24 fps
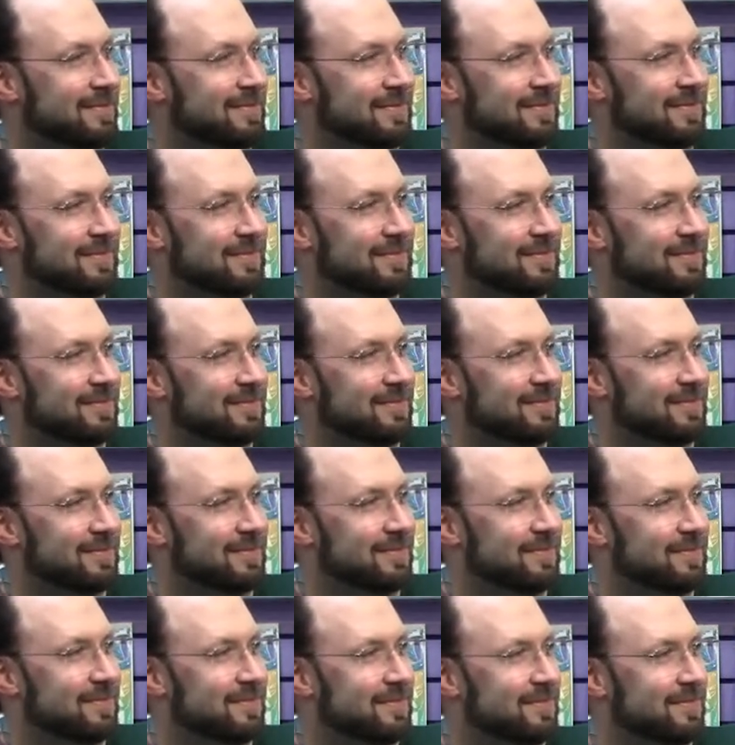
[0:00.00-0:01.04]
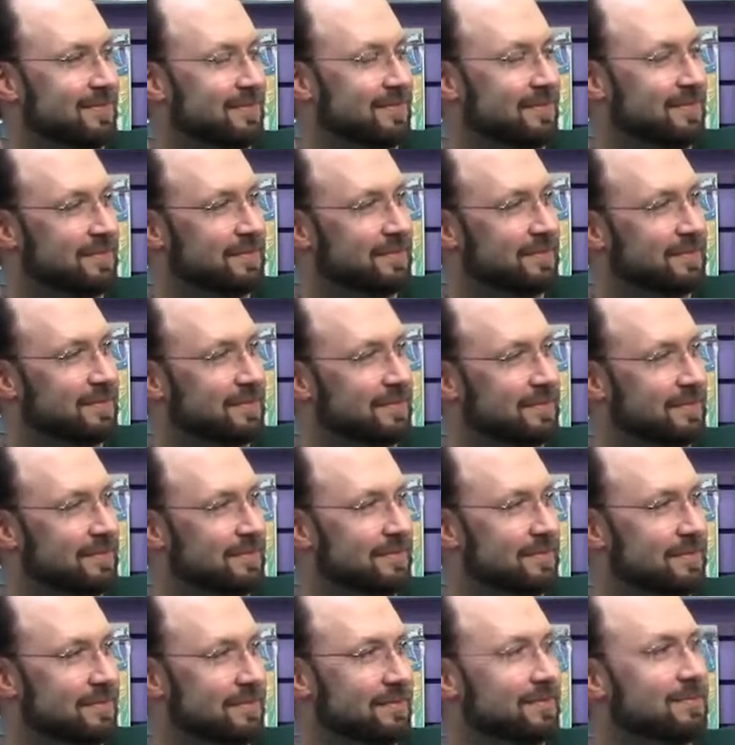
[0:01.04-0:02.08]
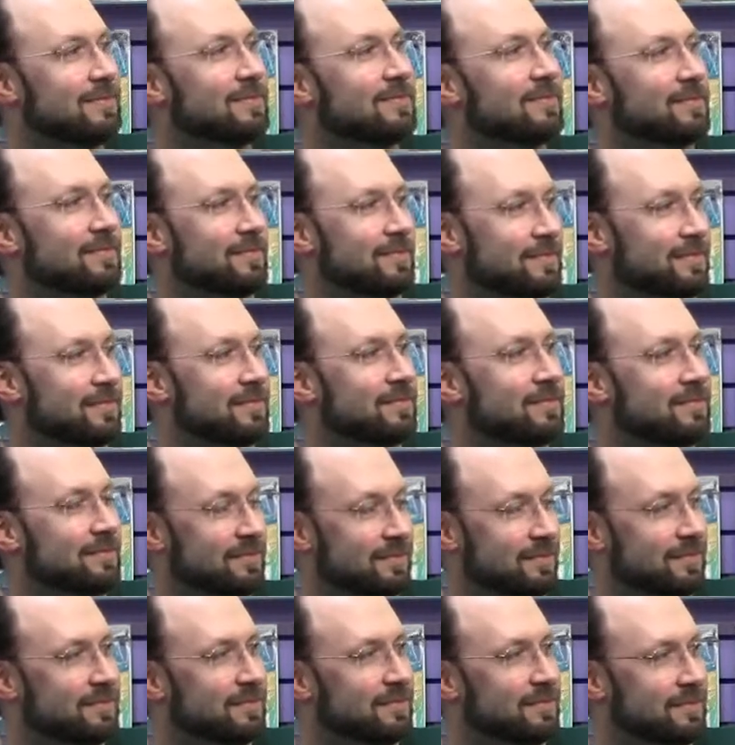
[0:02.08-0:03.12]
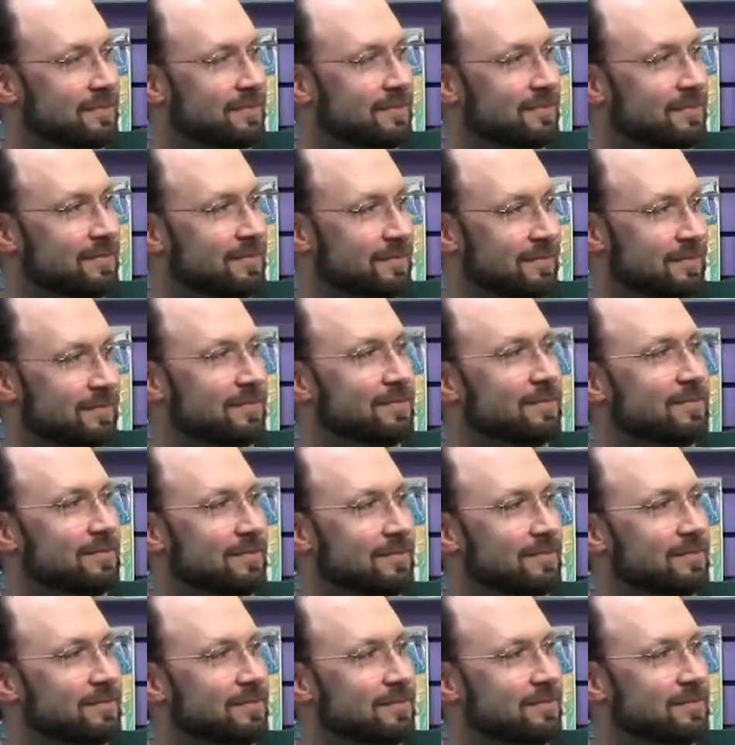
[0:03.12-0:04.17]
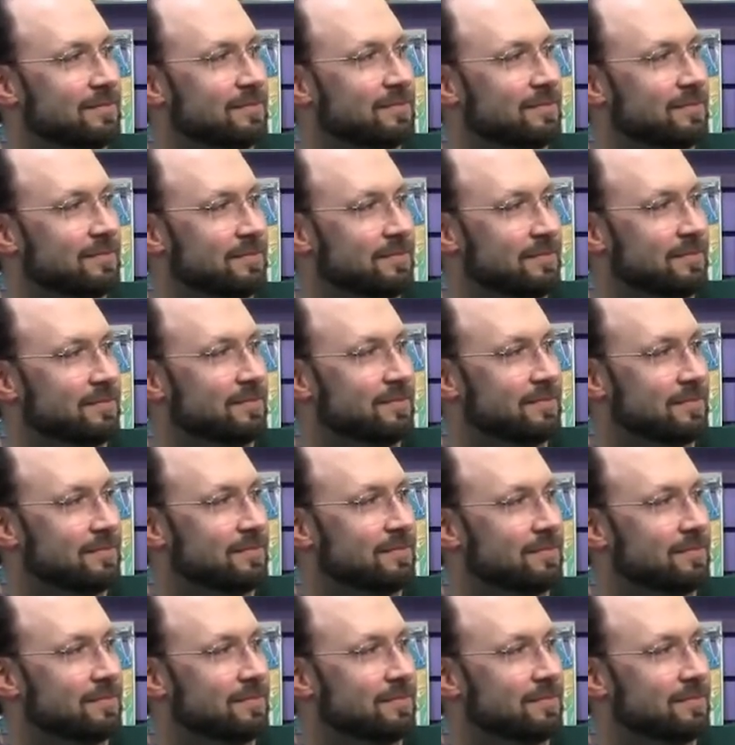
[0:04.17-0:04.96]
No words are spoken by the person on screen.